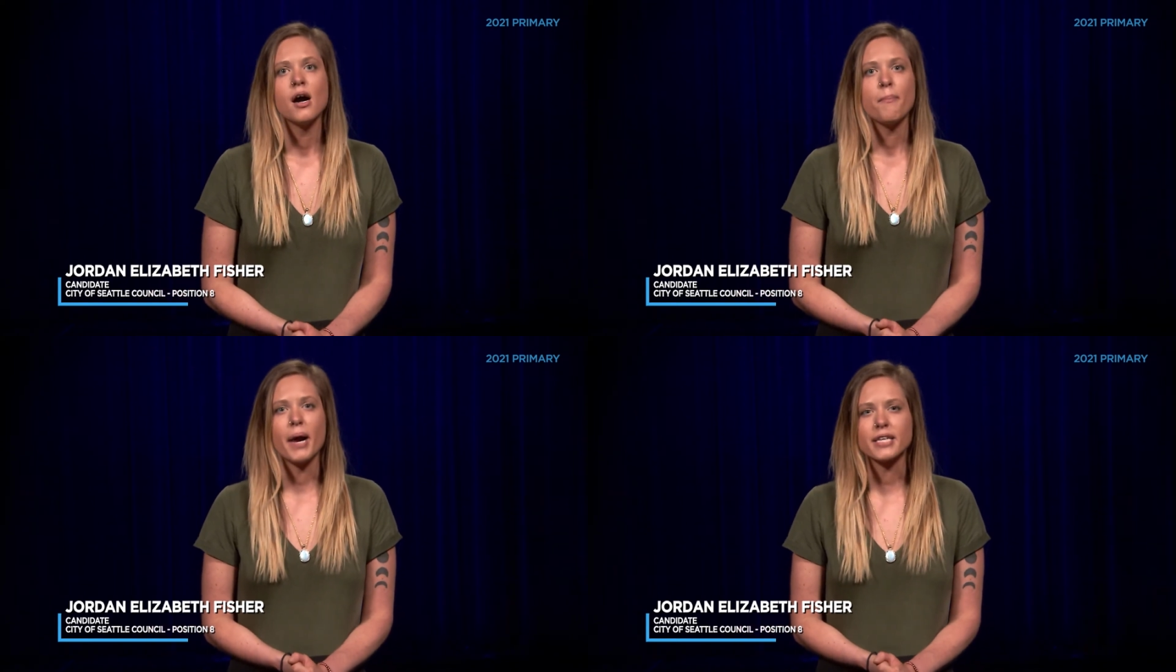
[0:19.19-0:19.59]

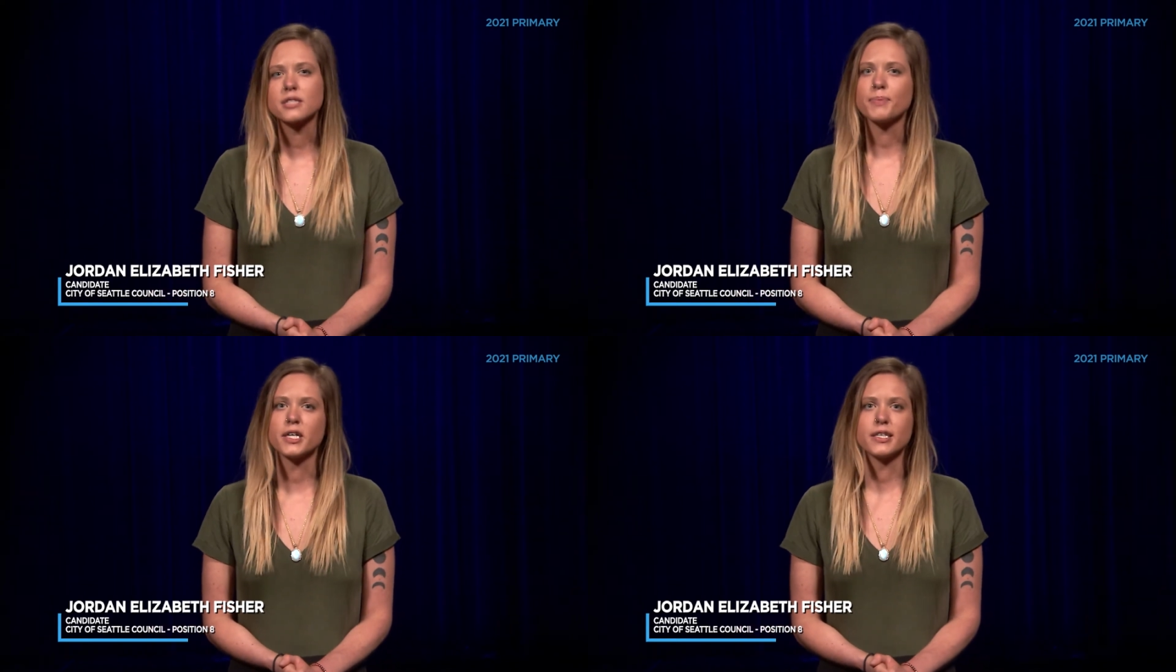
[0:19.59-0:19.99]
My
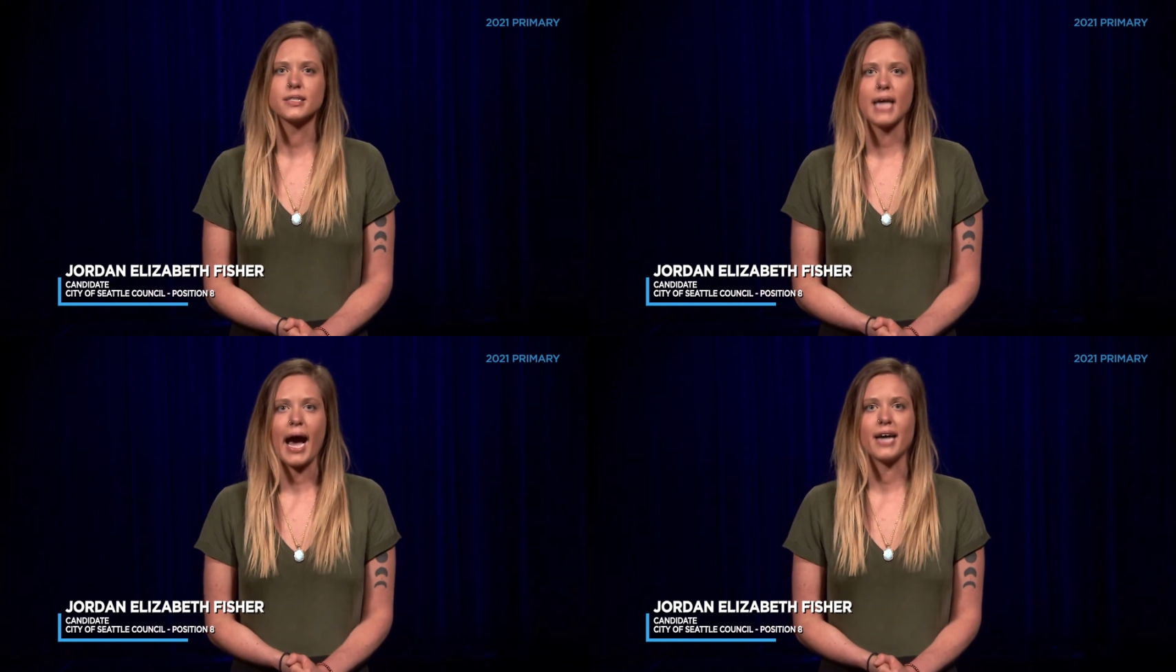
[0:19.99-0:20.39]

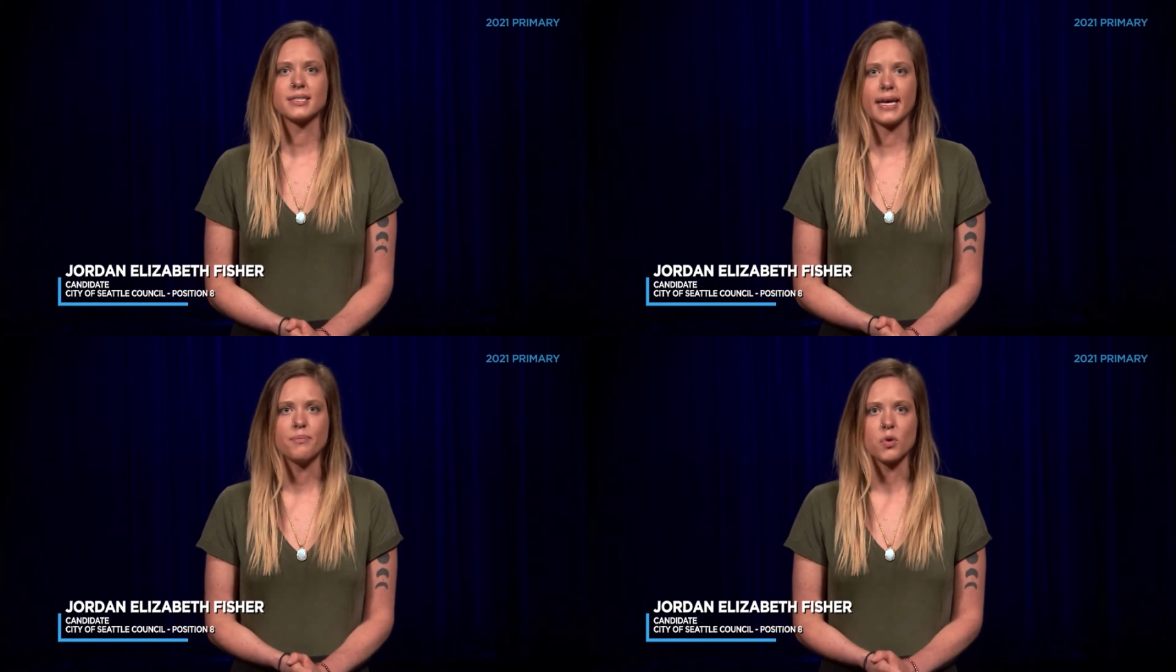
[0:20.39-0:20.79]
experience as
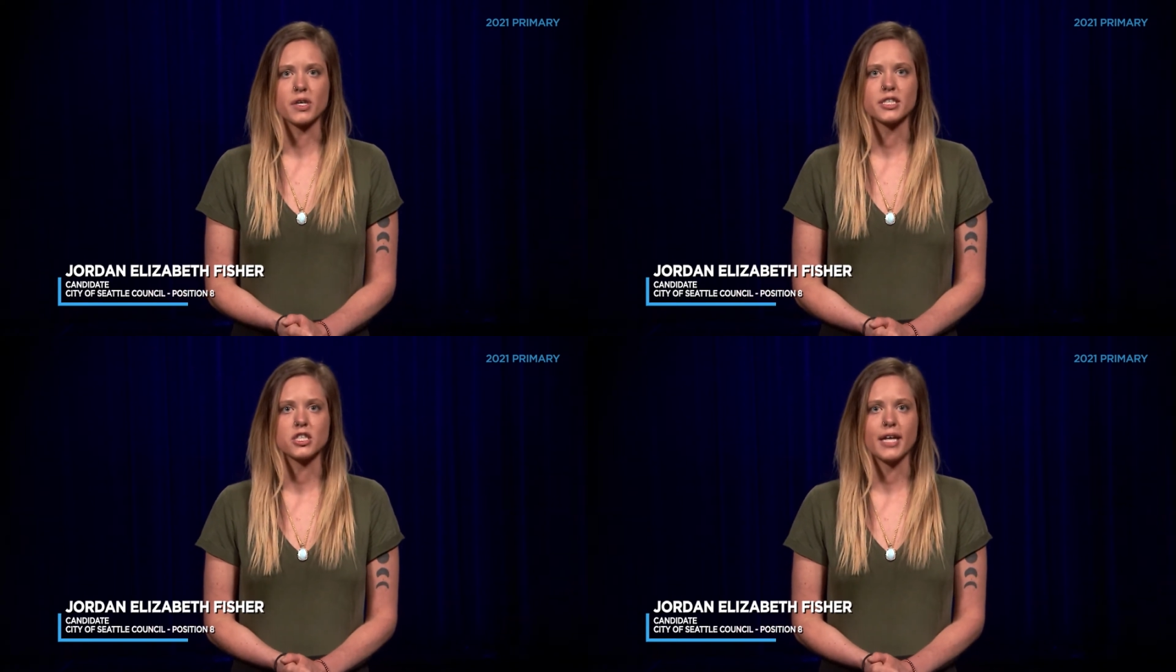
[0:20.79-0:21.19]
a
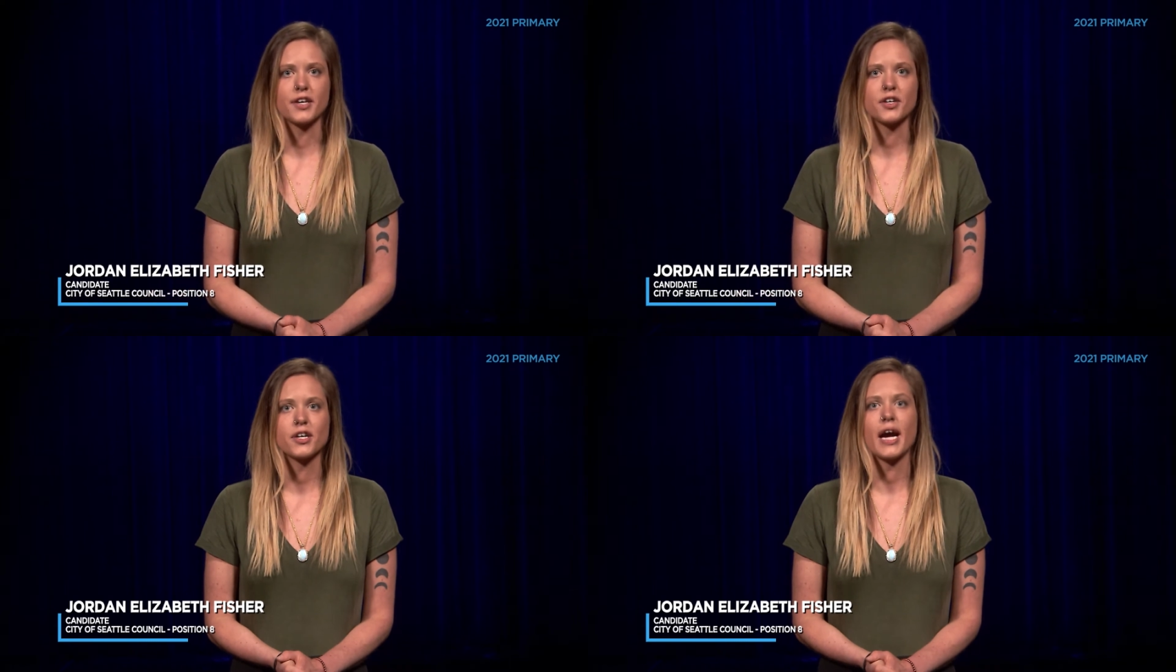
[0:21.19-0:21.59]
mortgage
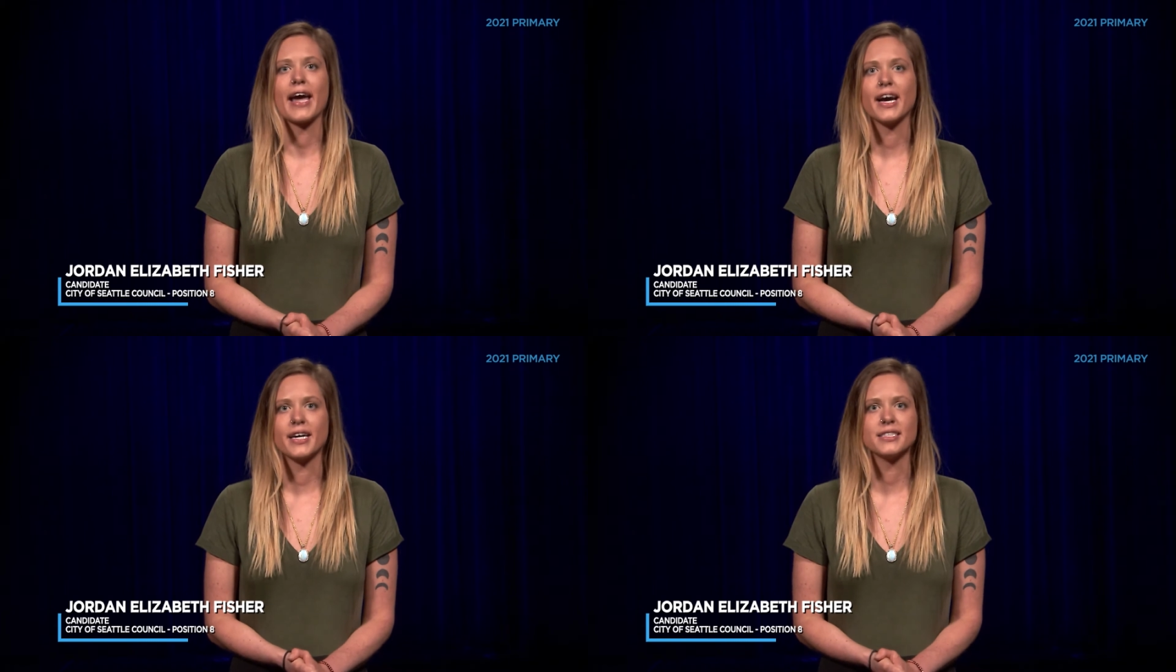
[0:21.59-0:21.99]
lender
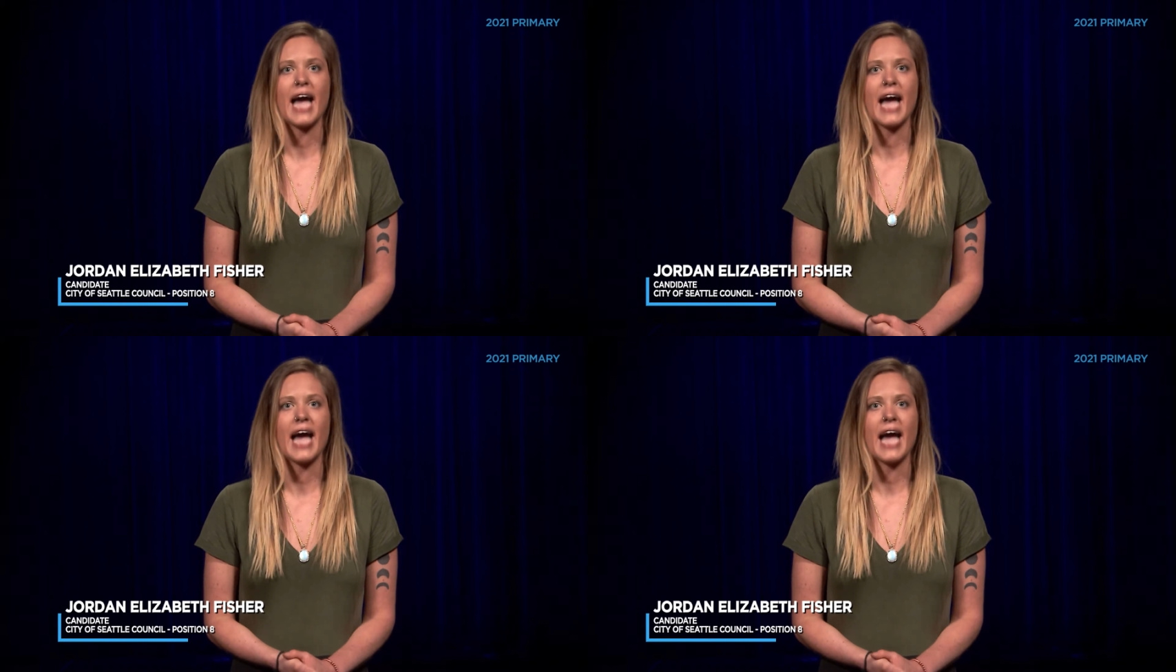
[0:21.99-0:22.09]
and